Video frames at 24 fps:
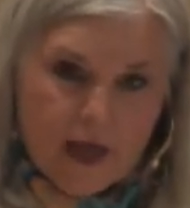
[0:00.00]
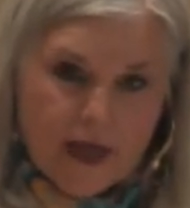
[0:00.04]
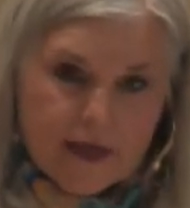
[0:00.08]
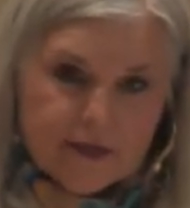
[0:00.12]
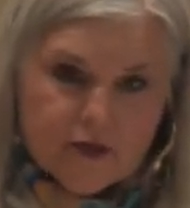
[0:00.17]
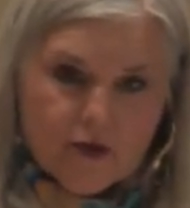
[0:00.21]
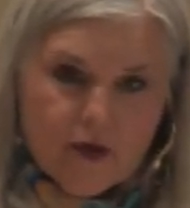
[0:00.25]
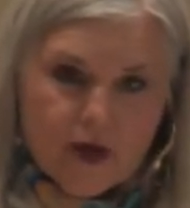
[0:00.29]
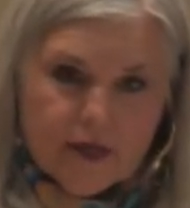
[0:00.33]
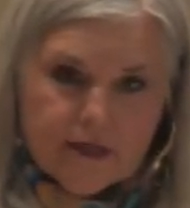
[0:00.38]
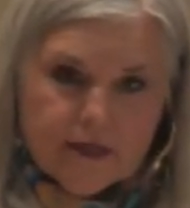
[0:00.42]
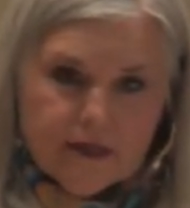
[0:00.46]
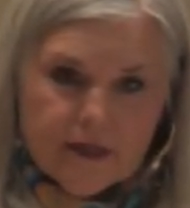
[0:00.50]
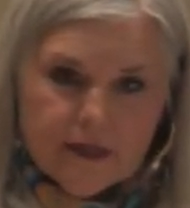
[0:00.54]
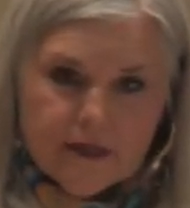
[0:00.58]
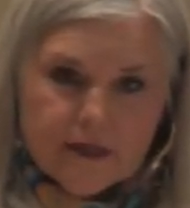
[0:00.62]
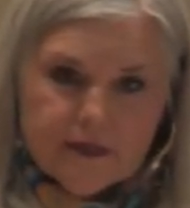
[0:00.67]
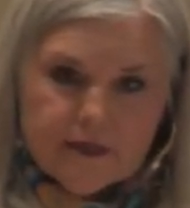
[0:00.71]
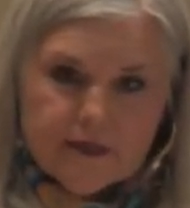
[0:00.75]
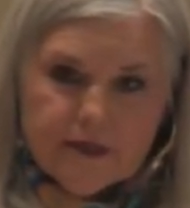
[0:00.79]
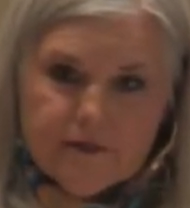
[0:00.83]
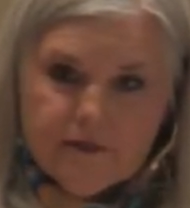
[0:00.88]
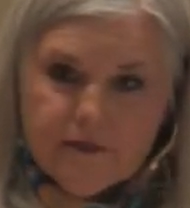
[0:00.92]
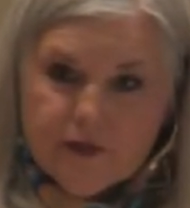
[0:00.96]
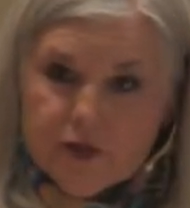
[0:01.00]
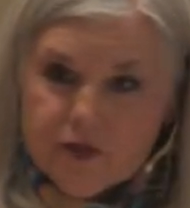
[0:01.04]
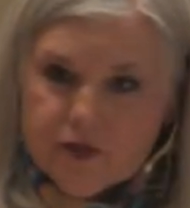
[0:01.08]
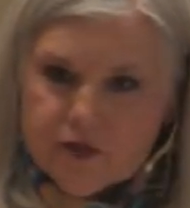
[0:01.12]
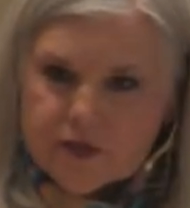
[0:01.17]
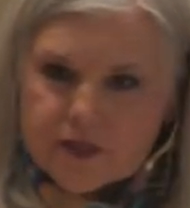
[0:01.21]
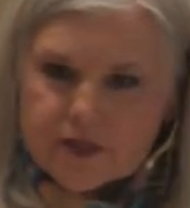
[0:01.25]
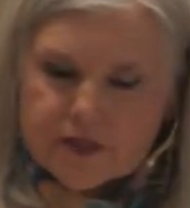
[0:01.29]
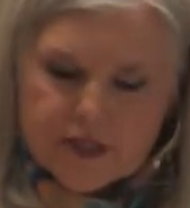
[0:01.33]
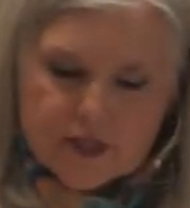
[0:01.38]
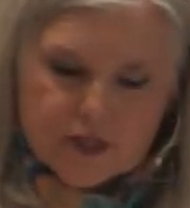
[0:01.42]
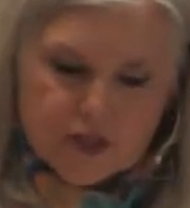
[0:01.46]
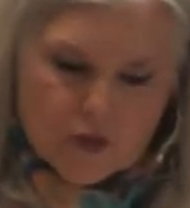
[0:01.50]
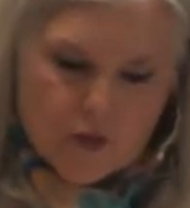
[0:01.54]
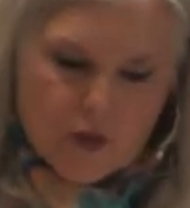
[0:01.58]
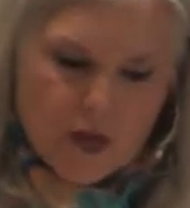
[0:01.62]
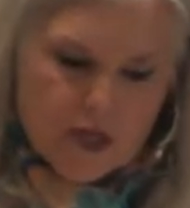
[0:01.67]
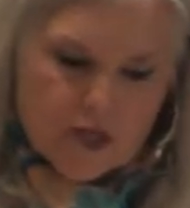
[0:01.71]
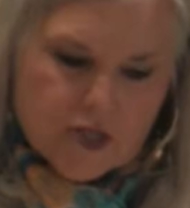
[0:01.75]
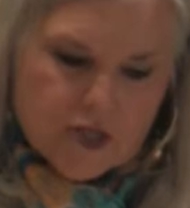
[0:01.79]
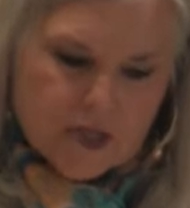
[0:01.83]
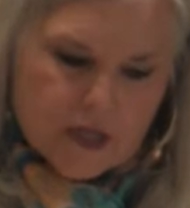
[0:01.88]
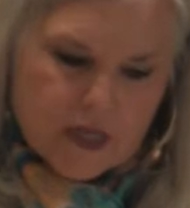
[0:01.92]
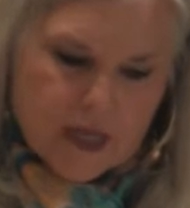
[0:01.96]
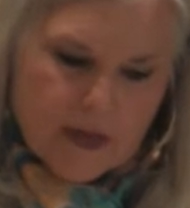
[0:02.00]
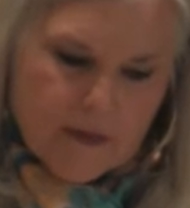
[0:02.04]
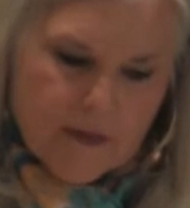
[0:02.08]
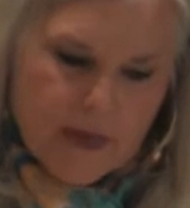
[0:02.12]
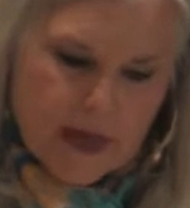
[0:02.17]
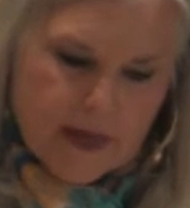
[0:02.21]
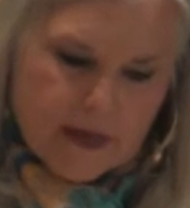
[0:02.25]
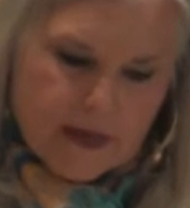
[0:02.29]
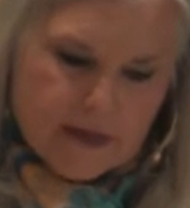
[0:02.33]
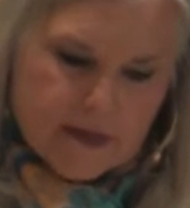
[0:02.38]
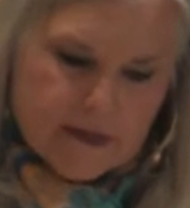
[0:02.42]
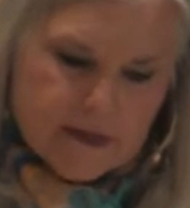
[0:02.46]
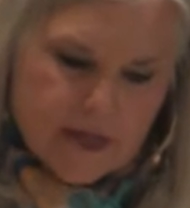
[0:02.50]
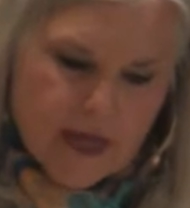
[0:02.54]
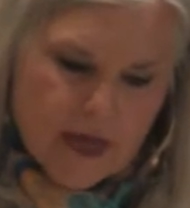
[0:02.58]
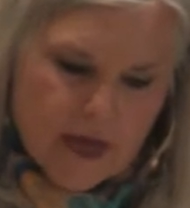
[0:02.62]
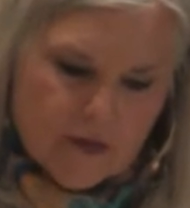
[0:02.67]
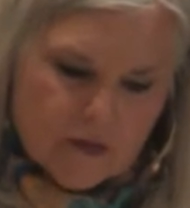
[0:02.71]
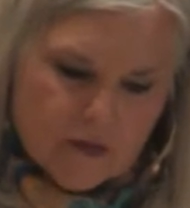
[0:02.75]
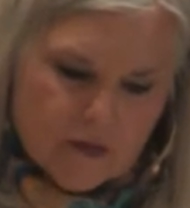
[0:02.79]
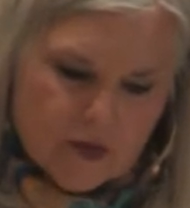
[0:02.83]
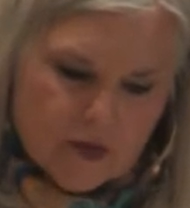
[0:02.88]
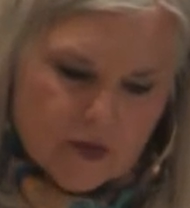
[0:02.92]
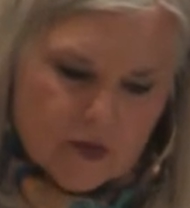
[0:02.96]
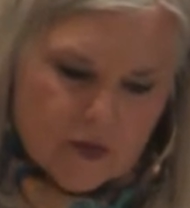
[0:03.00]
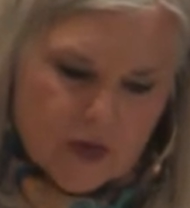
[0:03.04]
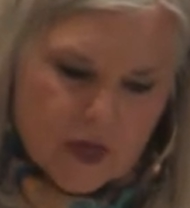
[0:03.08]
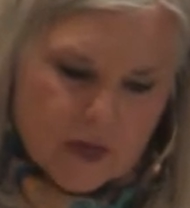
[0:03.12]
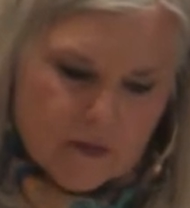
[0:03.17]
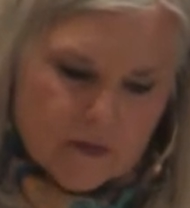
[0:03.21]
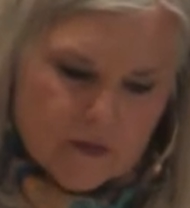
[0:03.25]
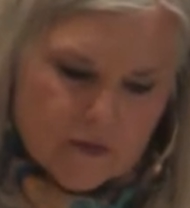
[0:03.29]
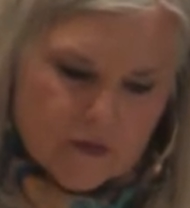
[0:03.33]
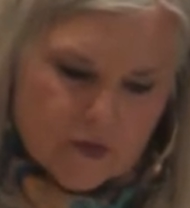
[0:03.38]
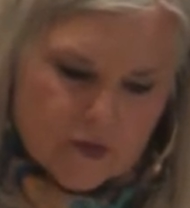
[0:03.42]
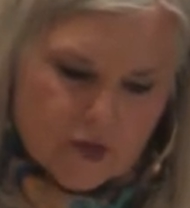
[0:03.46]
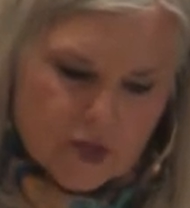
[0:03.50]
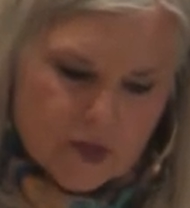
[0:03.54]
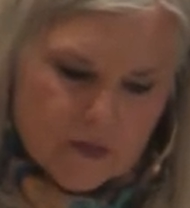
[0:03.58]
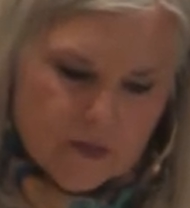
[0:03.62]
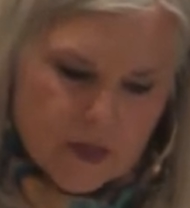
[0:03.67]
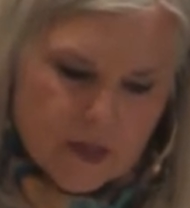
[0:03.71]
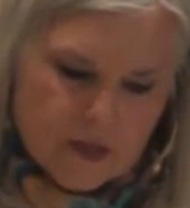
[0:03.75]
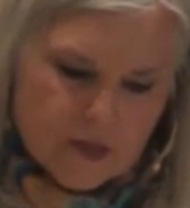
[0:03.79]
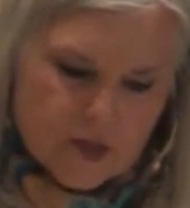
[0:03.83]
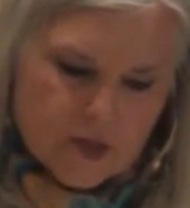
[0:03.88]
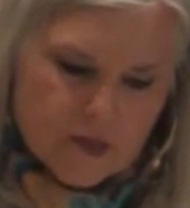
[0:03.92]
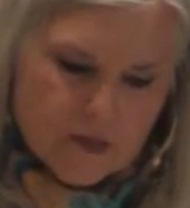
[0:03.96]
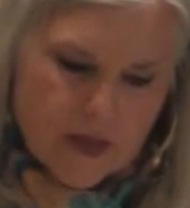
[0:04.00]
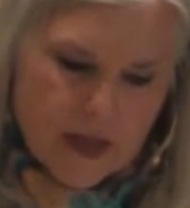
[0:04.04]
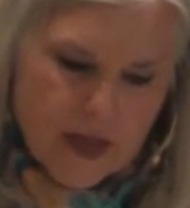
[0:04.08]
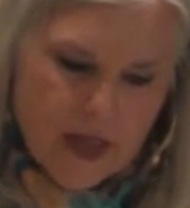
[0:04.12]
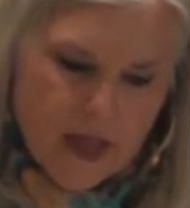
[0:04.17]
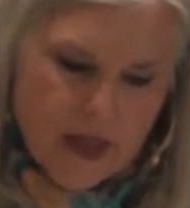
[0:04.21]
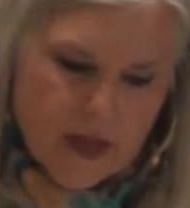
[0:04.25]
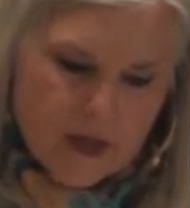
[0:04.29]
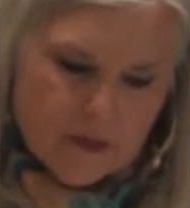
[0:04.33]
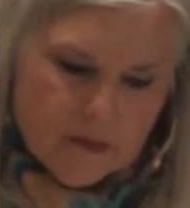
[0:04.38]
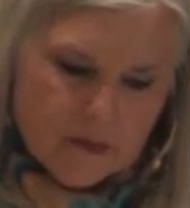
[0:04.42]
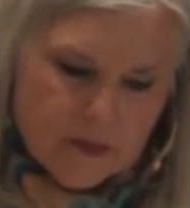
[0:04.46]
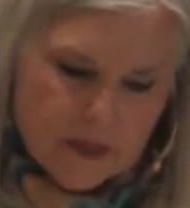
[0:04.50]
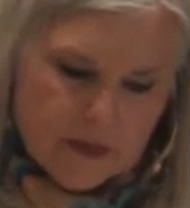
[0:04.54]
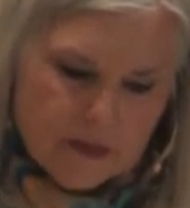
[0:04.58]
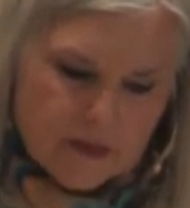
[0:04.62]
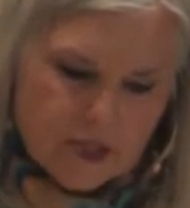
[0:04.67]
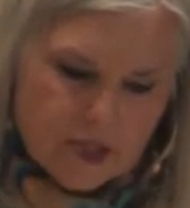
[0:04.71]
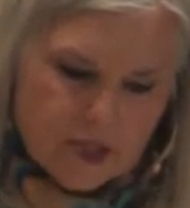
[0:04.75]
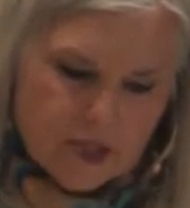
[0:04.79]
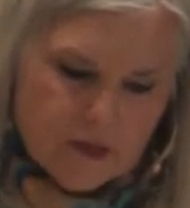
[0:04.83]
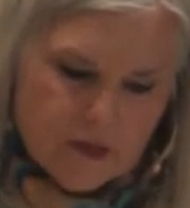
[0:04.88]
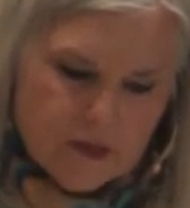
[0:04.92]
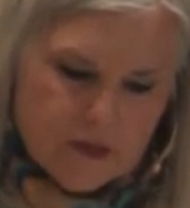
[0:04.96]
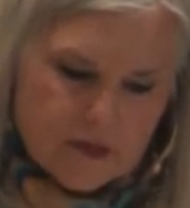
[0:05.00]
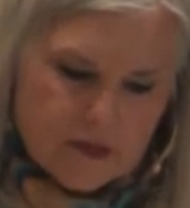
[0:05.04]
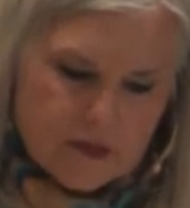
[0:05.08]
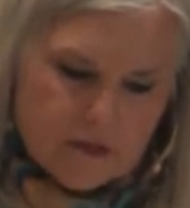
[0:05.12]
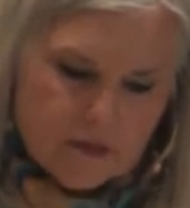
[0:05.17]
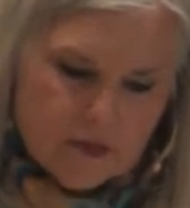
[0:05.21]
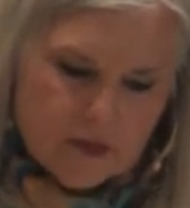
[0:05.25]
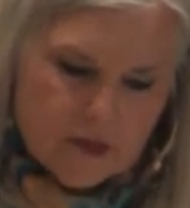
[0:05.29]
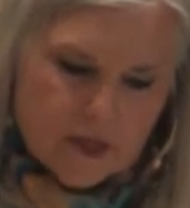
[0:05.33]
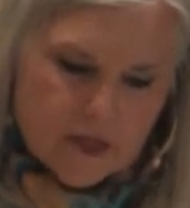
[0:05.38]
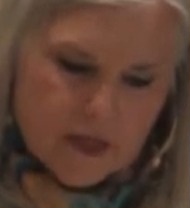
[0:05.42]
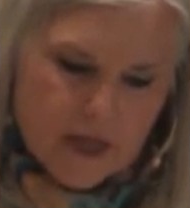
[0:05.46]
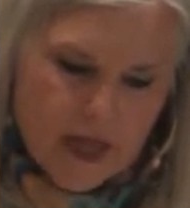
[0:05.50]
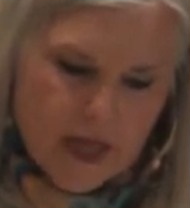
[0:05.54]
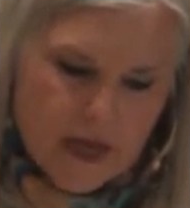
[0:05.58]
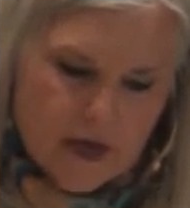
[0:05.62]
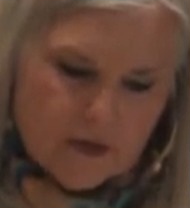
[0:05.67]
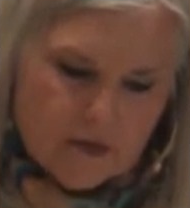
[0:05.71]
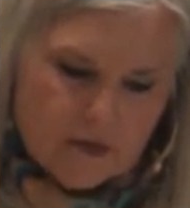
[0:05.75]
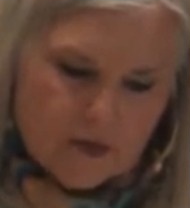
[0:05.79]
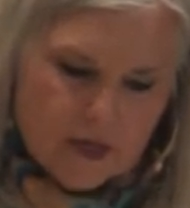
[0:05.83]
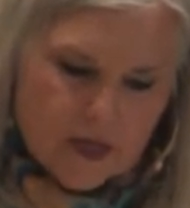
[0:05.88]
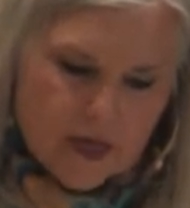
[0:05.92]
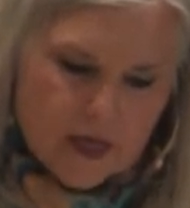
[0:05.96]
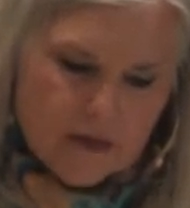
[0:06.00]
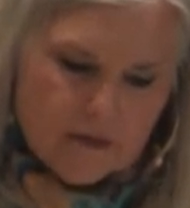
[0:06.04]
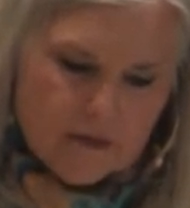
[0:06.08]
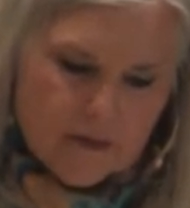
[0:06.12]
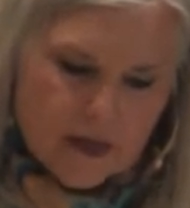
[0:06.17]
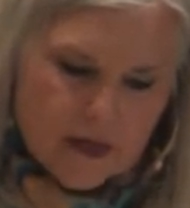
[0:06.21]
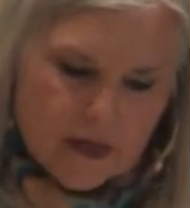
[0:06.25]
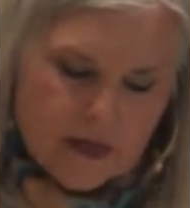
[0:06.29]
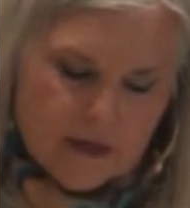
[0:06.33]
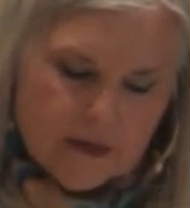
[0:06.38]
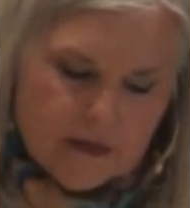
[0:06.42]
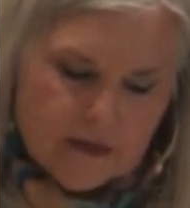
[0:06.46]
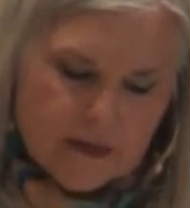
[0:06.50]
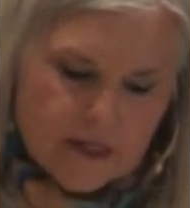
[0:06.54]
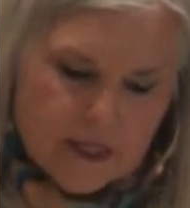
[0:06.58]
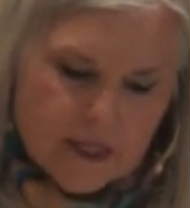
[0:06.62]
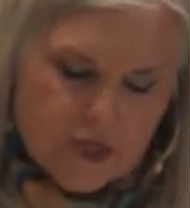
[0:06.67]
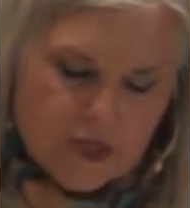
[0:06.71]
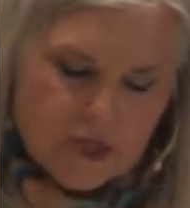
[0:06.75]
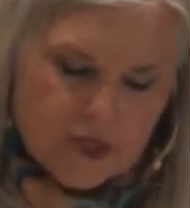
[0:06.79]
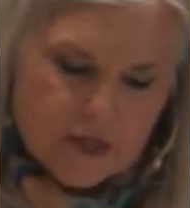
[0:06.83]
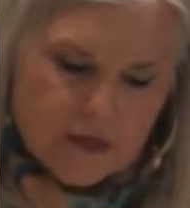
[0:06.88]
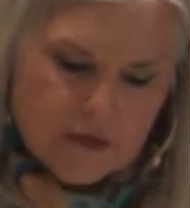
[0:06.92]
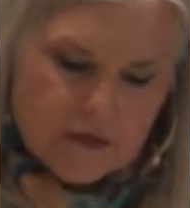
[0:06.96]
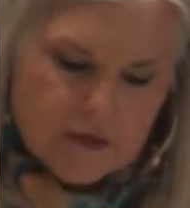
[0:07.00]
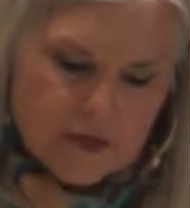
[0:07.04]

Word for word: I tried to diffuse the situation and get back inside real quick before she punched me out, but she was really angry at my teaching,